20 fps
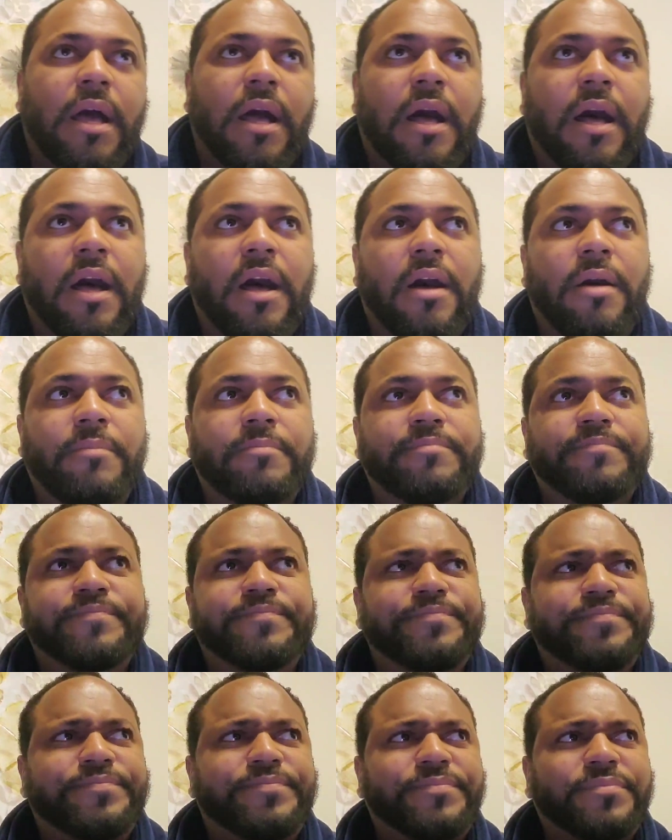
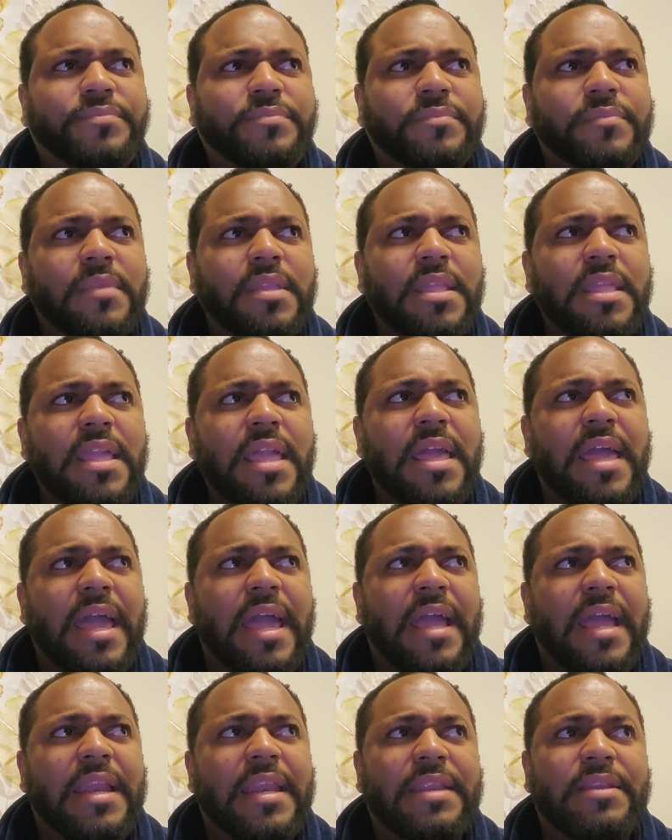
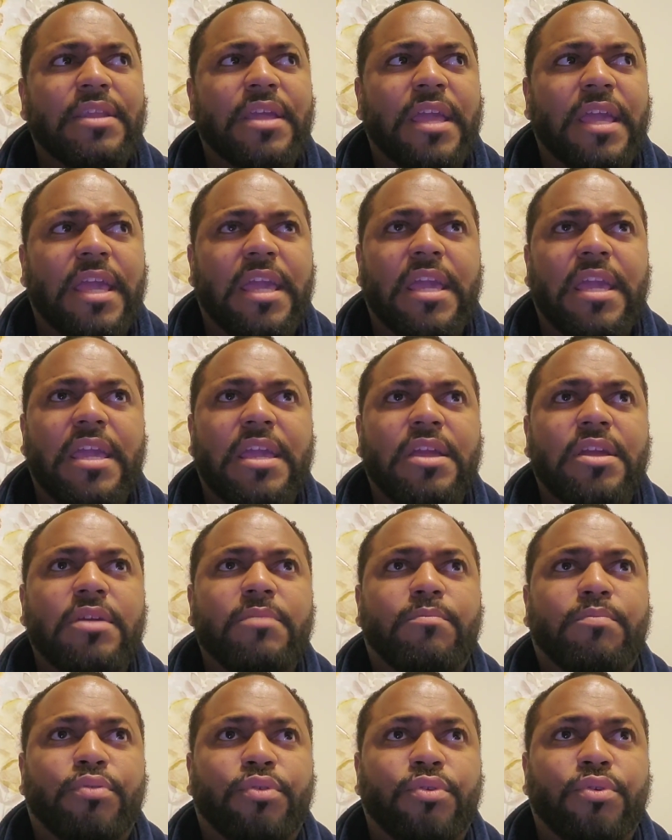And he
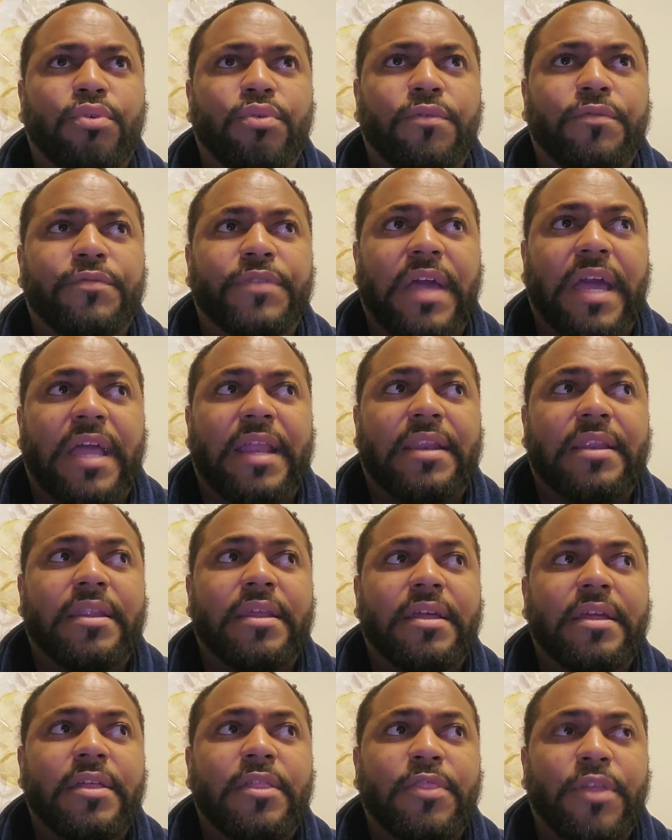proved that
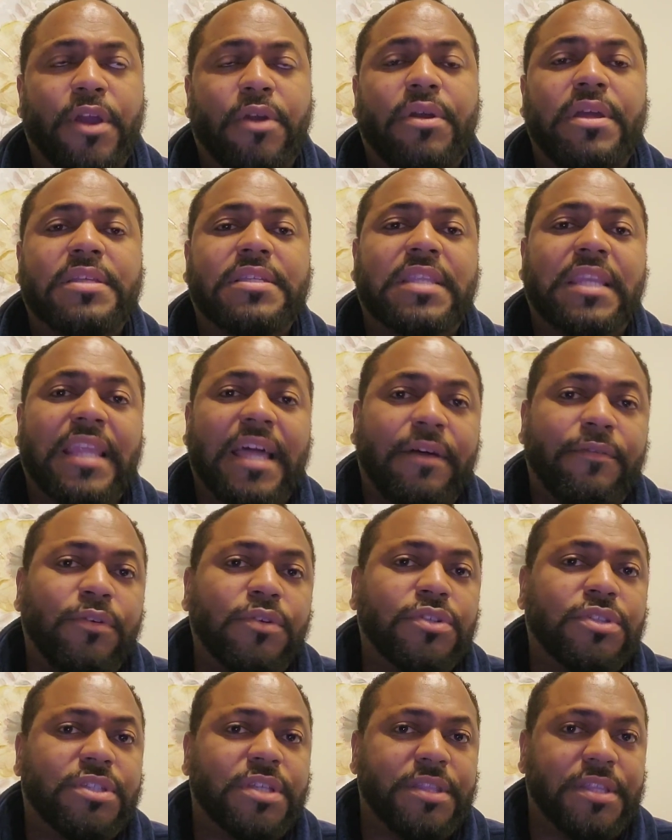there is
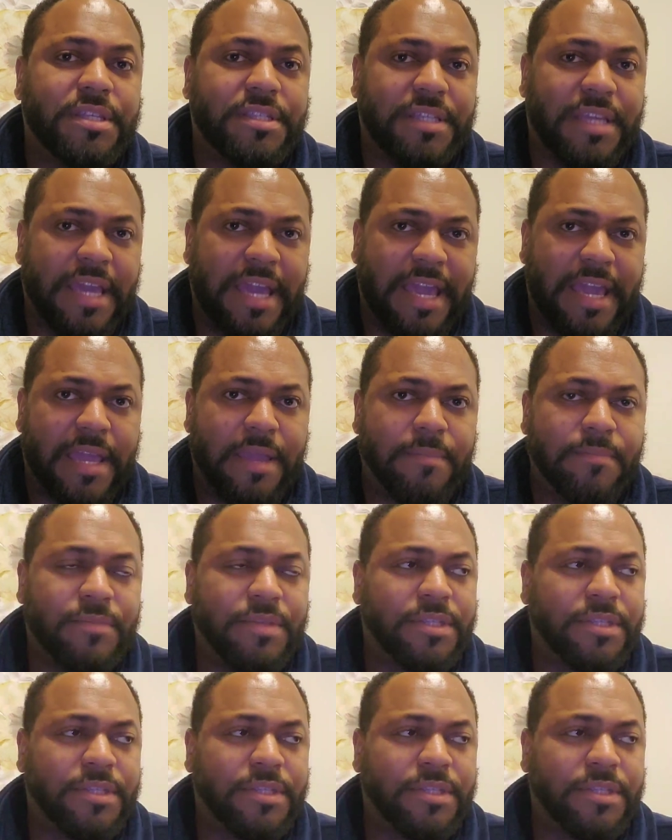levels to this game,